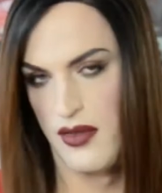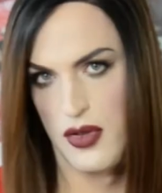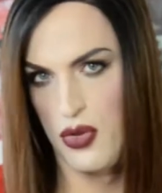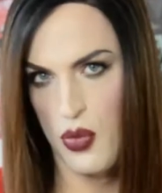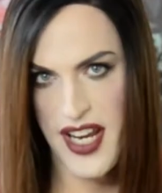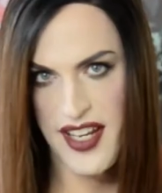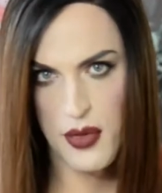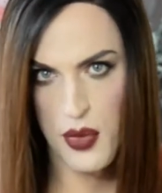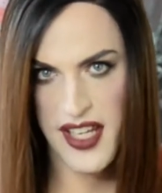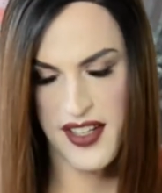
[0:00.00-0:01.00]
To wait a
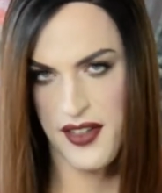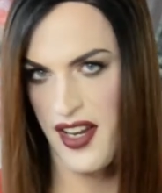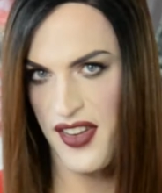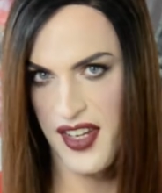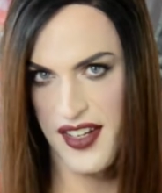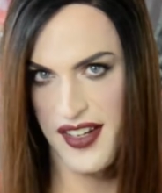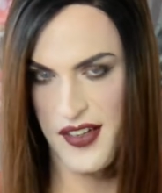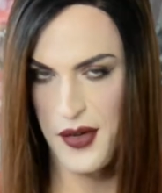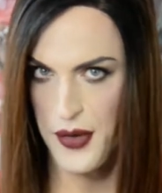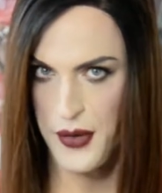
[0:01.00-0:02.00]
week, I think it's
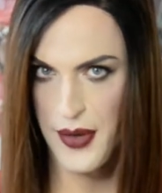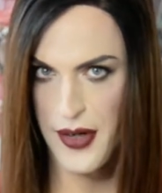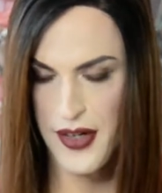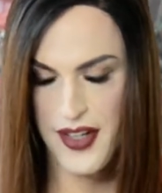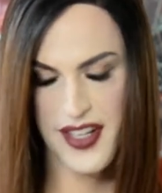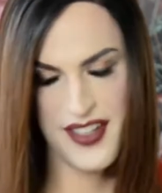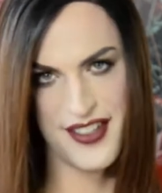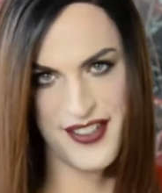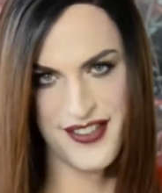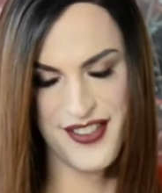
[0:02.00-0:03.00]
not too long, and
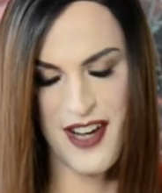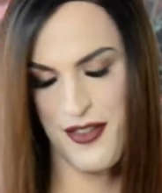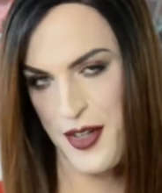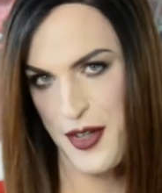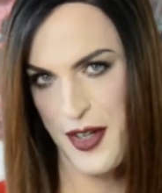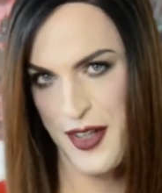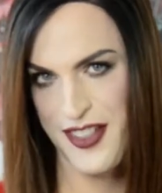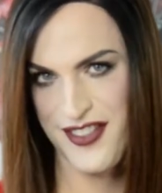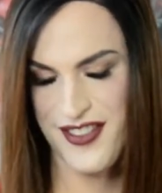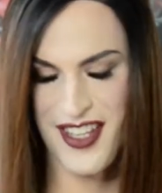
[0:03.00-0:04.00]
after all,
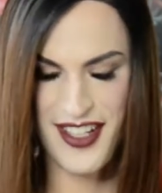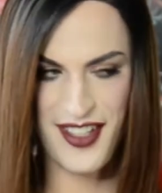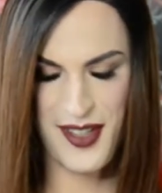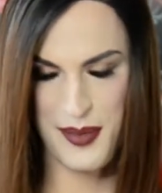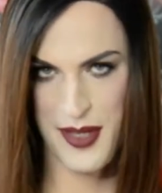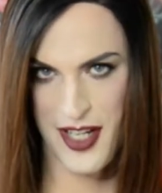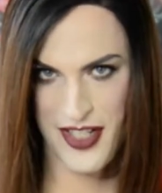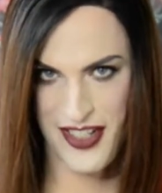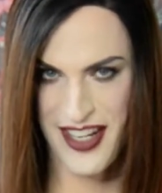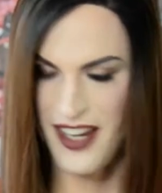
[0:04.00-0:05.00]

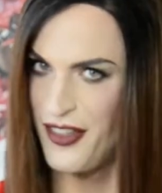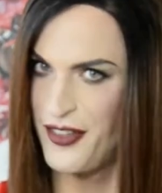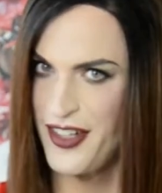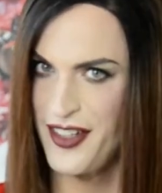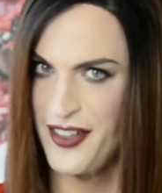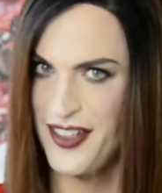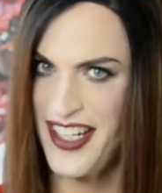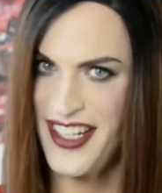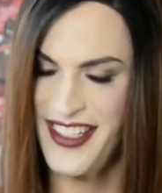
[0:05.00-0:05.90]
anticipation is half the fun, right?